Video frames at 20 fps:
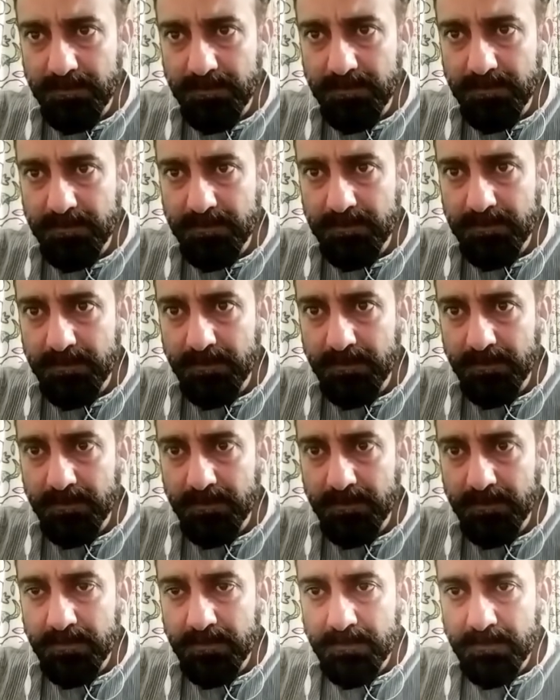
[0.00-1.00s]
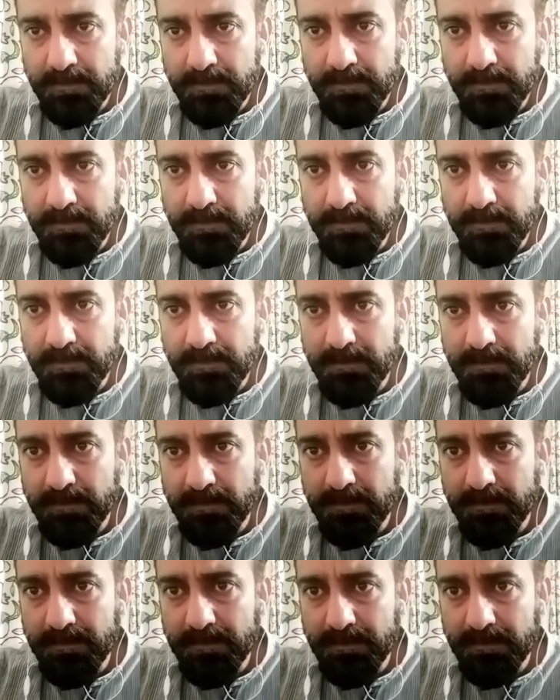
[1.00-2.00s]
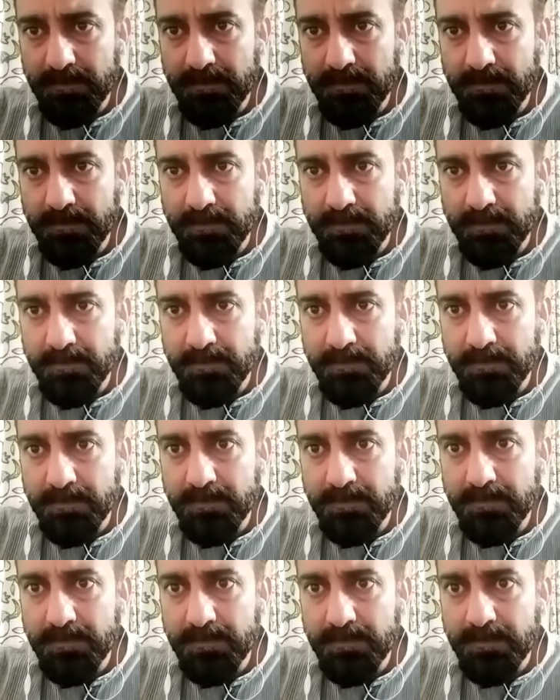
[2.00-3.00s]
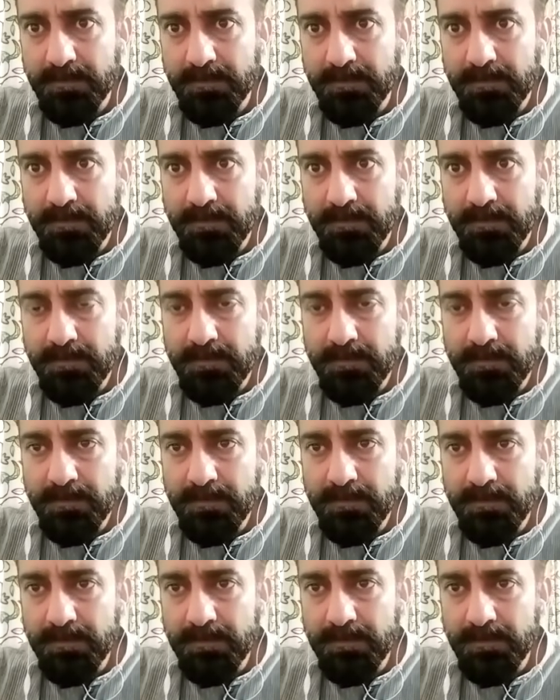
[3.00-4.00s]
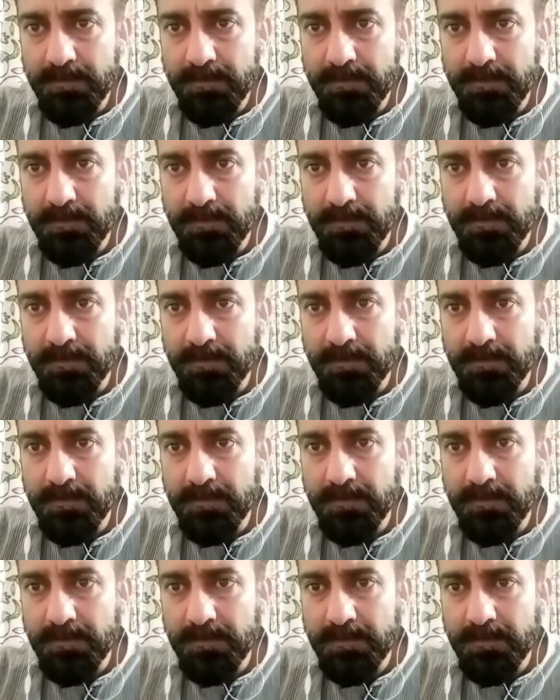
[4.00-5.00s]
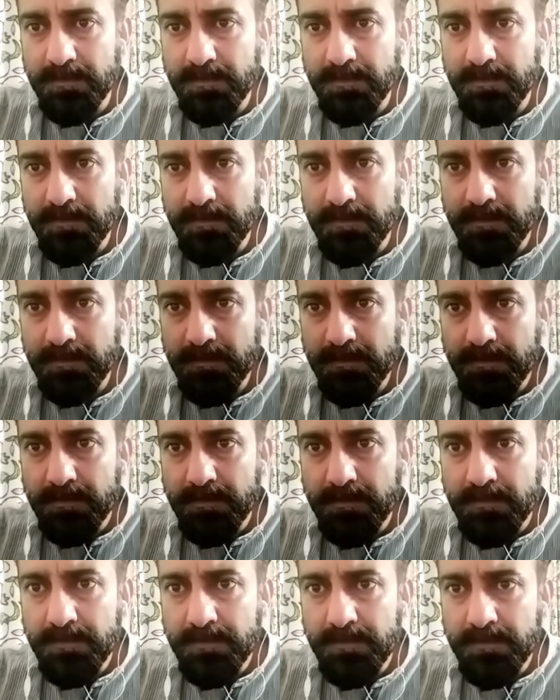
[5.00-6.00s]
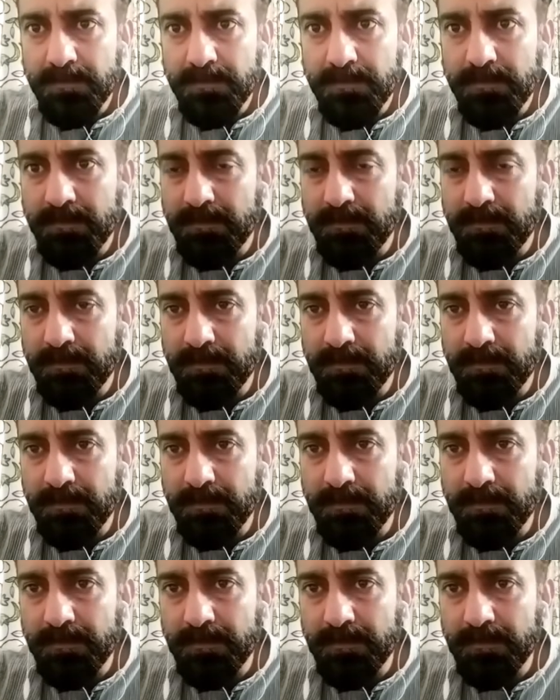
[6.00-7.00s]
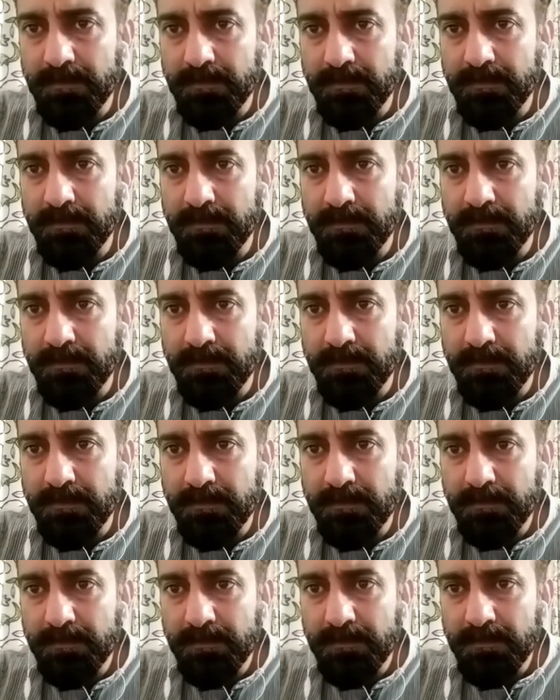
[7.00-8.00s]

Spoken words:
(silent)